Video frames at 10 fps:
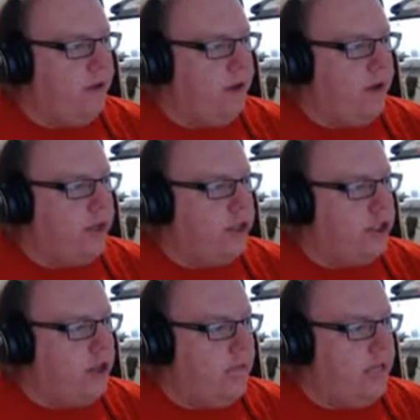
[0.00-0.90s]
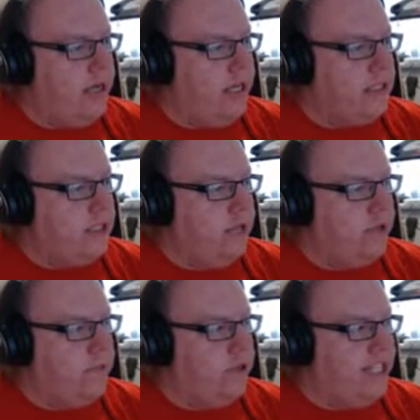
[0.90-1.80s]
range of it is, like,
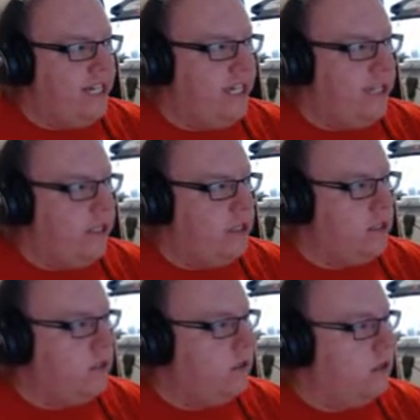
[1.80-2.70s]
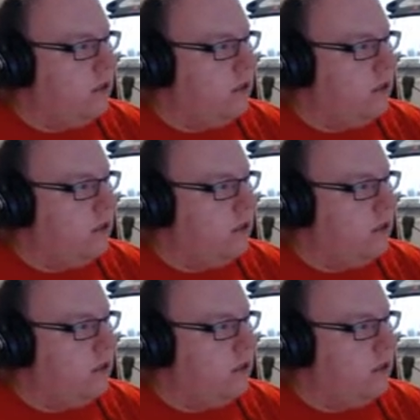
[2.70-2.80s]
ridiculous.